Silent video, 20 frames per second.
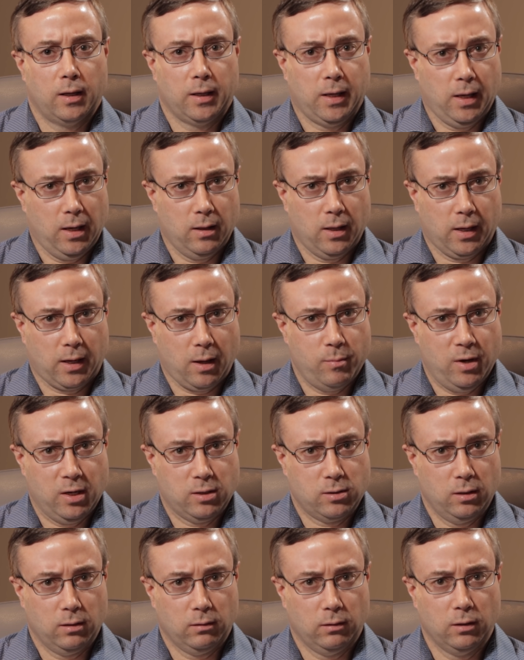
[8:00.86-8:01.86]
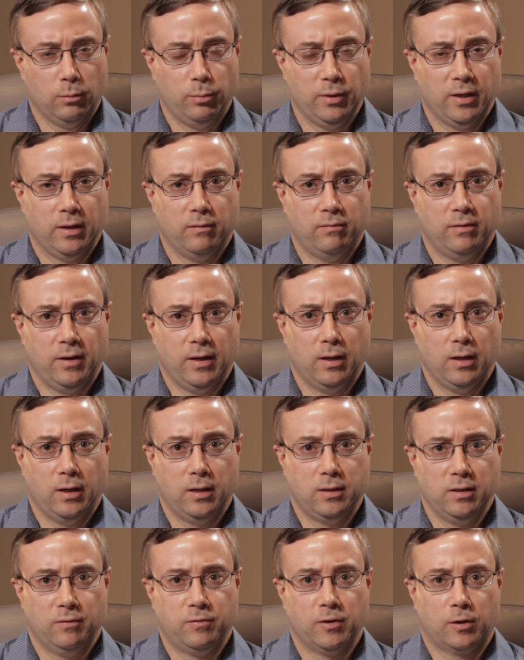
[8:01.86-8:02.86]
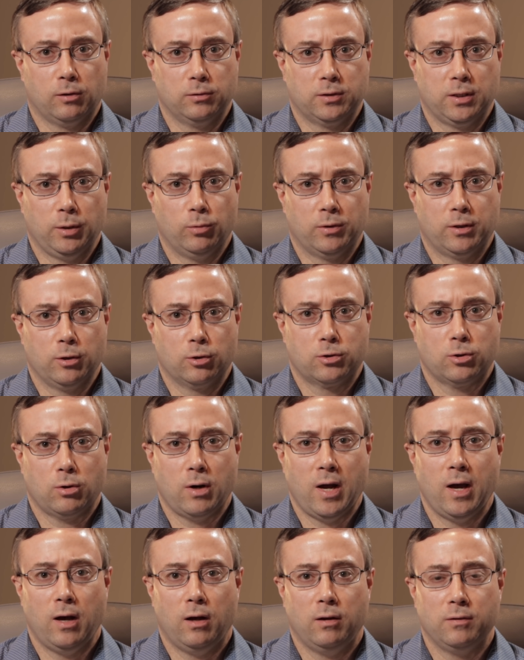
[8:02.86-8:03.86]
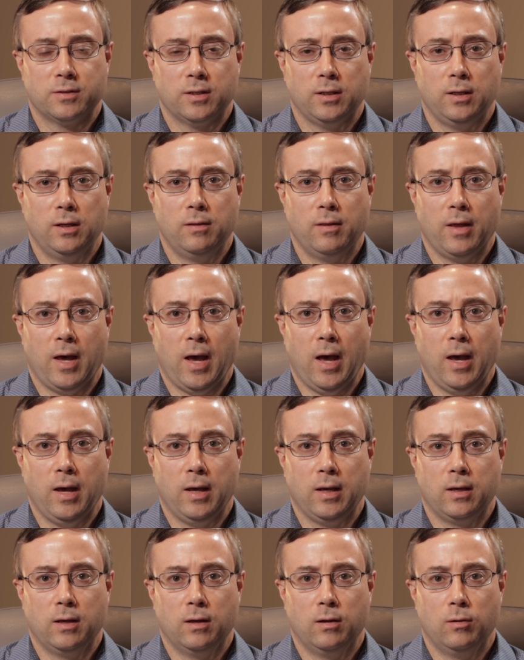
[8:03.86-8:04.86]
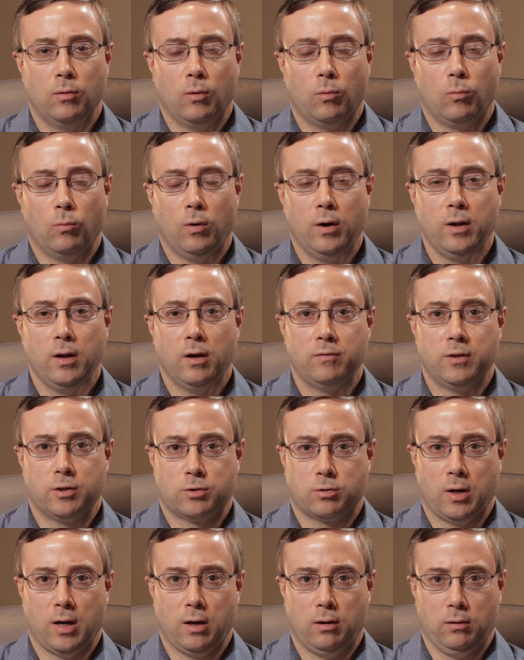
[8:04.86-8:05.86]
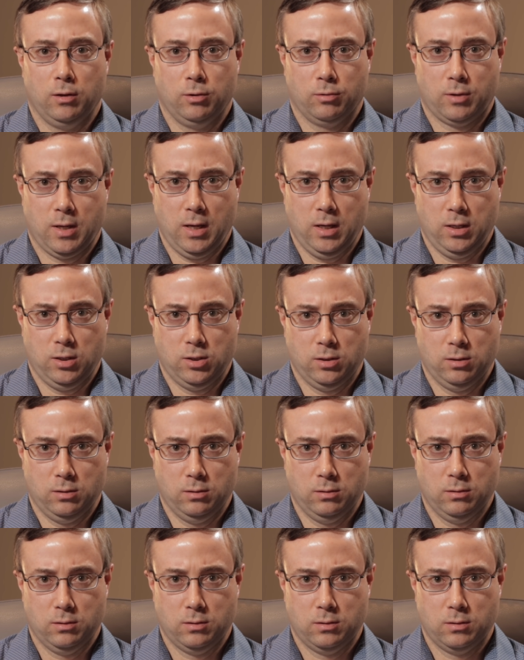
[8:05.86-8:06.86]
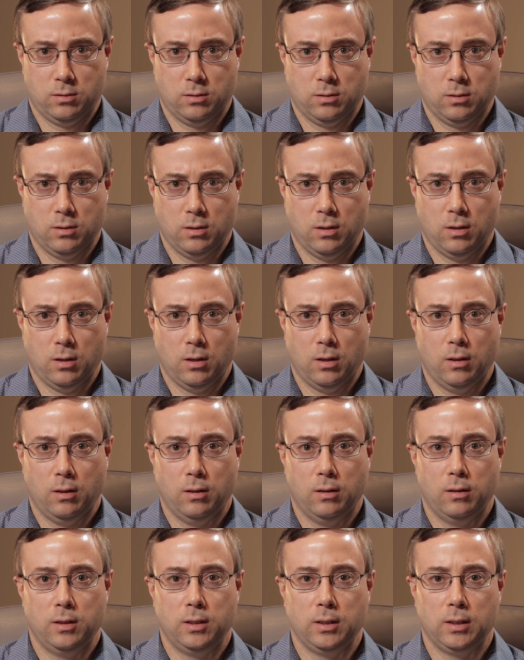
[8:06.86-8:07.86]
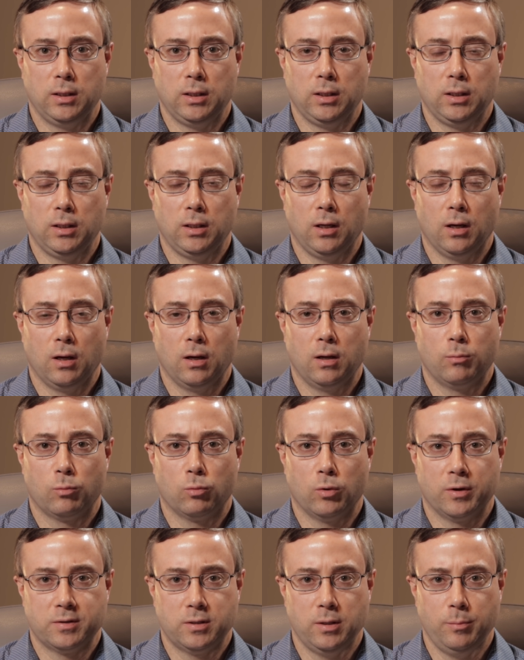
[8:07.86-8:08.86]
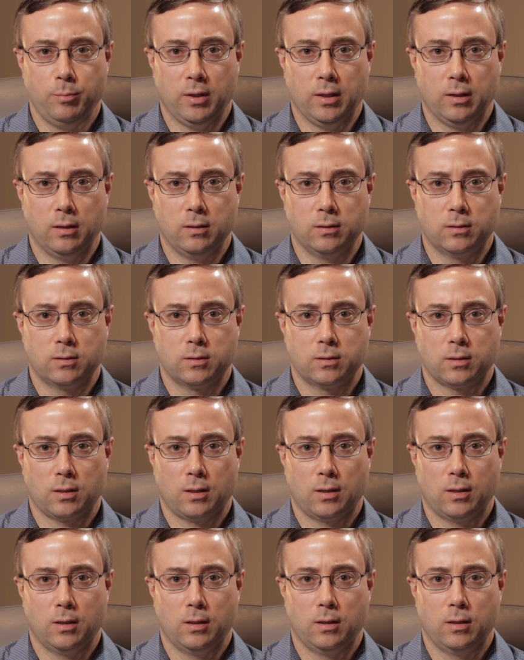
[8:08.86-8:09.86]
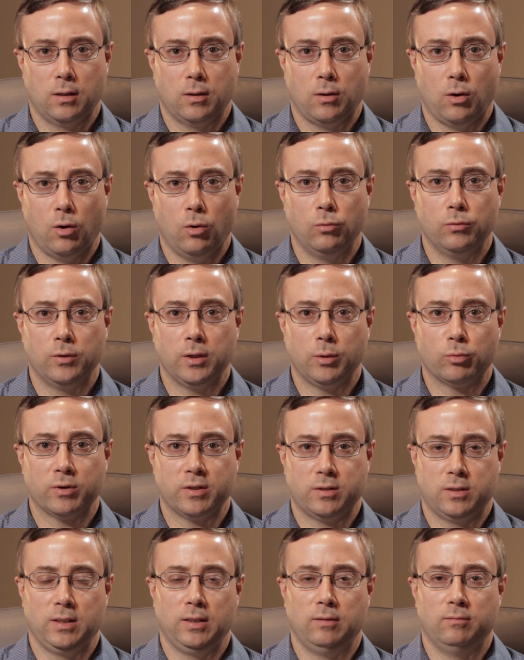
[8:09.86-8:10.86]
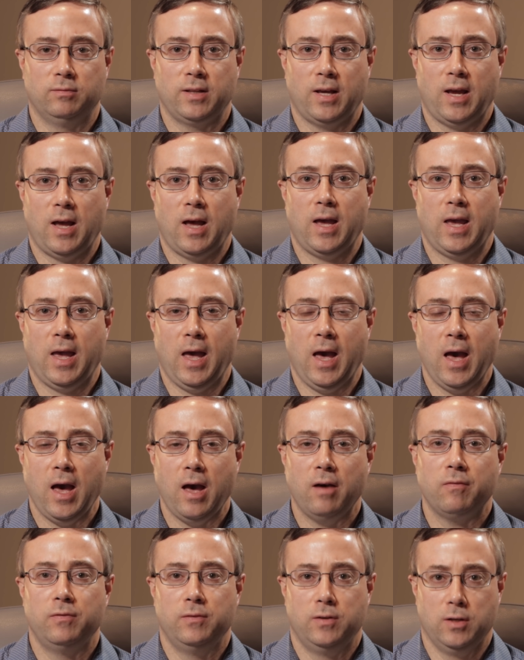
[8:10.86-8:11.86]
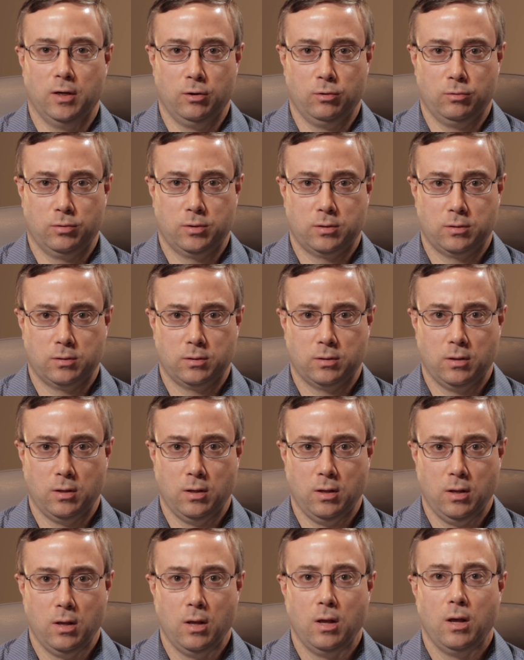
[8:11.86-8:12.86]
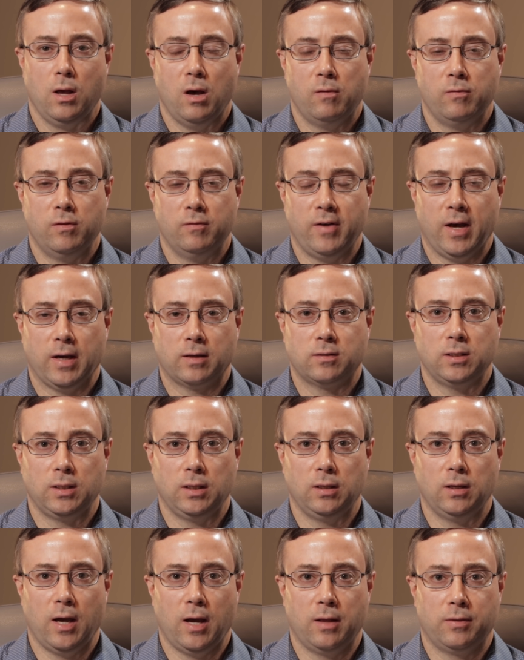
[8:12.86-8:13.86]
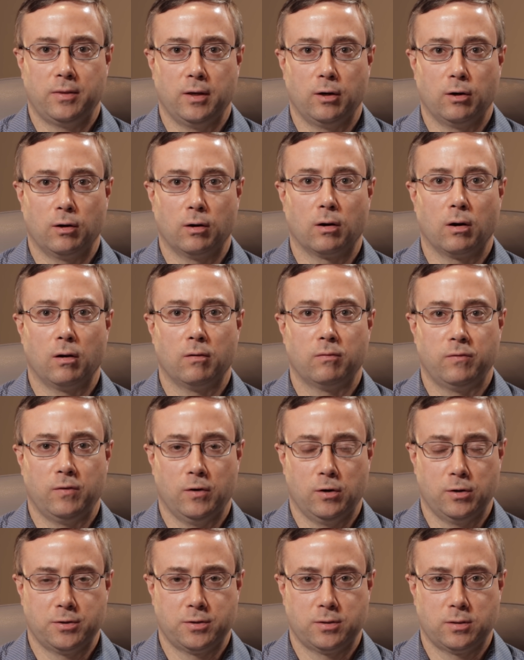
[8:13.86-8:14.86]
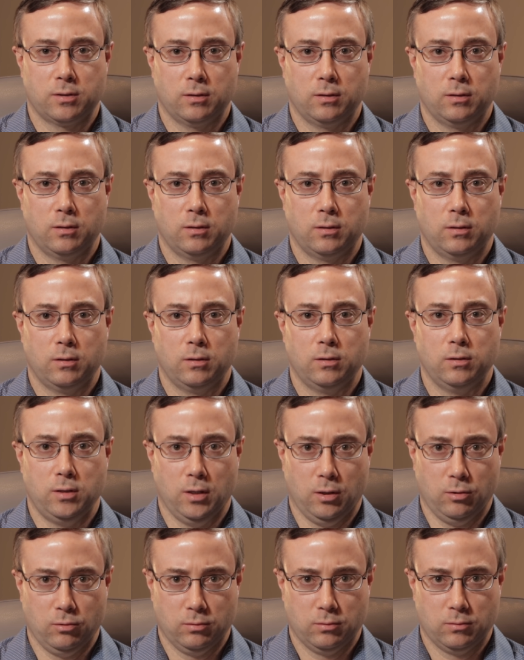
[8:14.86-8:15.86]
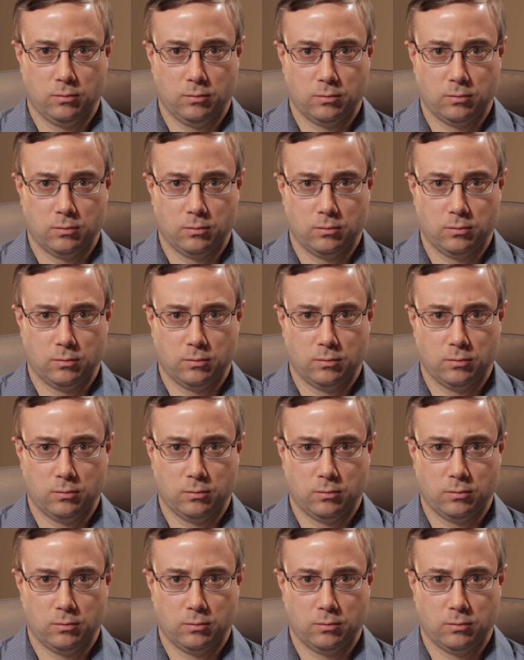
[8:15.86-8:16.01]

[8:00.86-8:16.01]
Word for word: again, like I mentioned, a little bit of a, a difficulty with their trials in that in one of the trial locations, the recipients only received a half dose of the vaccine at their first dose,